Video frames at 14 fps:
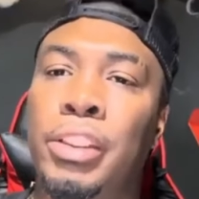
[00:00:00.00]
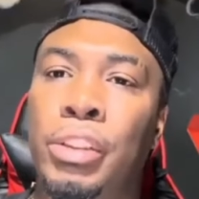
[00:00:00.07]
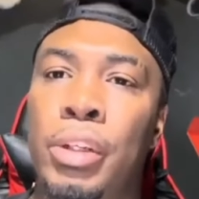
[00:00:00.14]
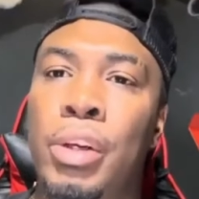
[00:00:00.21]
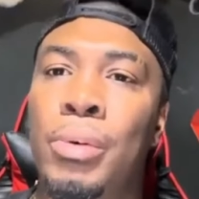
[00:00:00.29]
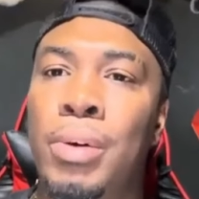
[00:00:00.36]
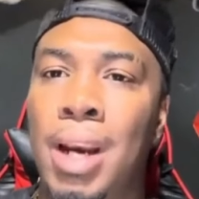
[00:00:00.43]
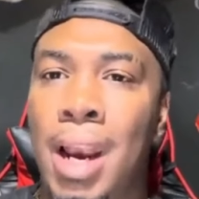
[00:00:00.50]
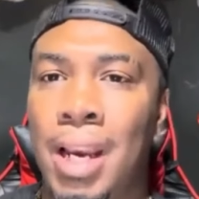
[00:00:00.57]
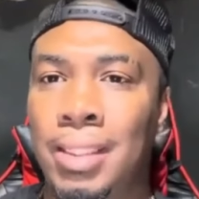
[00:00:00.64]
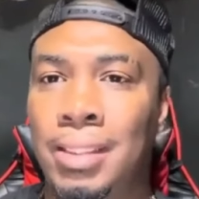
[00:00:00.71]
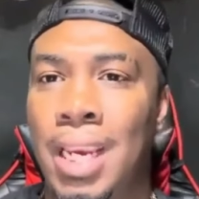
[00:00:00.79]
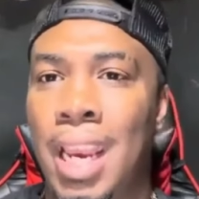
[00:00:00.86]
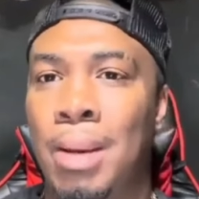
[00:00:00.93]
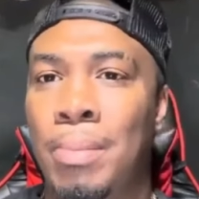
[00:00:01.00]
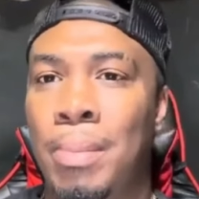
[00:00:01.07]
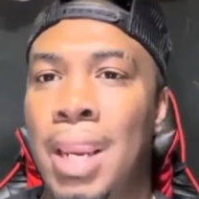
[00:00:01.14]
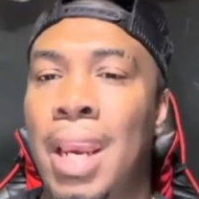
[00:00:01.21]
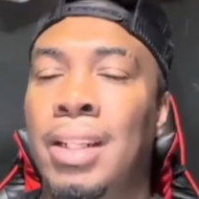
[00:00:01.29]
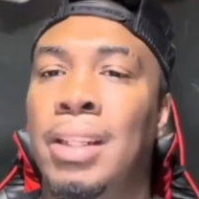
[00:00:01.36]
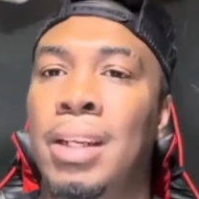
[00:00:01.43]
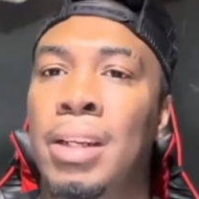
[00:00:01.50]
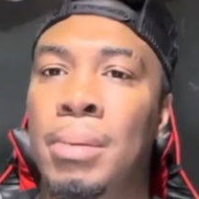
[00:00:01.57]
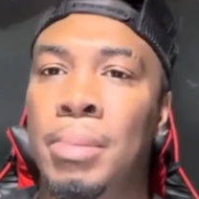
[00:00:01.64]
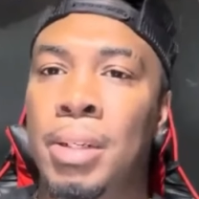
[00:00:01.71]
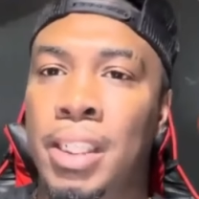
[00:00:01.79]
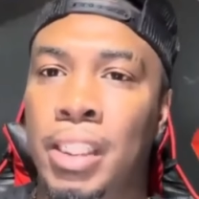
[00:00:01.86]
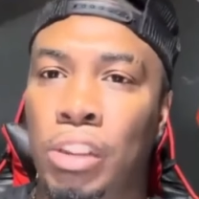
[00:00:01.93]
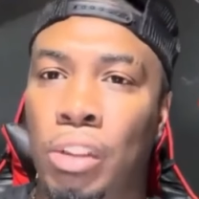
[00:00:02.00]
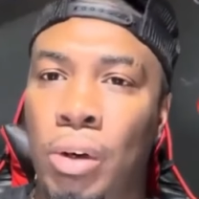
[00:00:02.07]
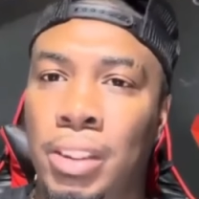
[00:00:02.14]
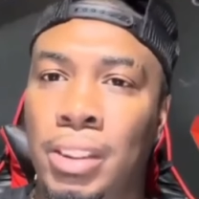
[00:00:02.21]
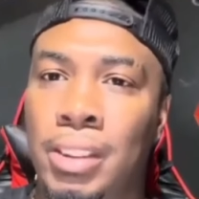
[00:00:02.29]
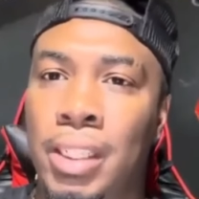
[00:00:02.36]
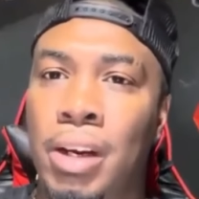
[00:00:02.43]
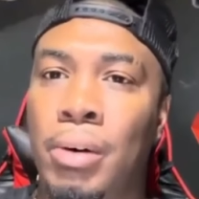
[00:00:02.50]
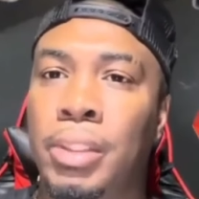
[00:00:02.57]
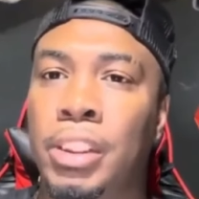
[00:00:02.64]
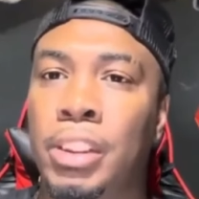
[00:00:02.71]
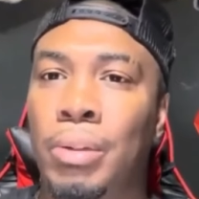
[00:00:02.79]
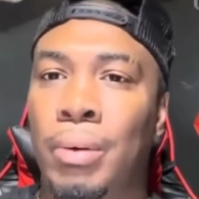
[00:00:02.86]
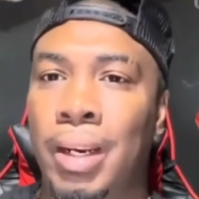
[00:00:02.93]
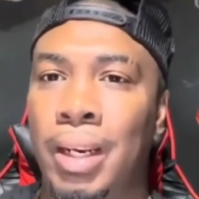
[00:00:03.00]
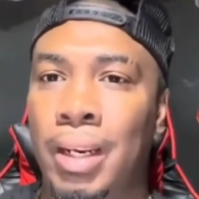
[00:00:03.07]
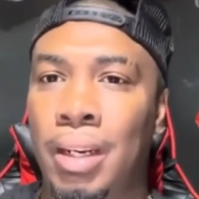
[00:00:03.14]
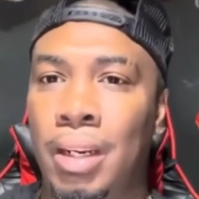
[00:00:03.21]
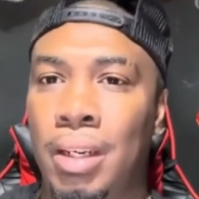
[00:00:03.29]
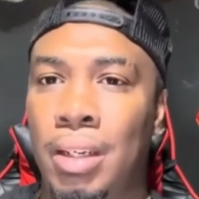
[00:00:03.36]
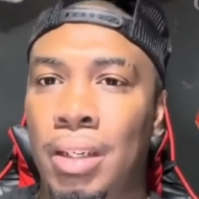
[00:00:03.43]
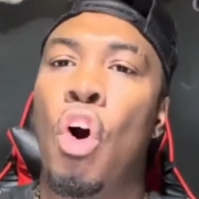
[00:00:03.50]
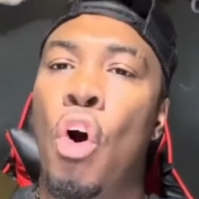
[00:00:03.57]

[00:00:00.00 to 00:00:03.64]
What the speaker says: make sure you contact me at the number that y'all see on the screen.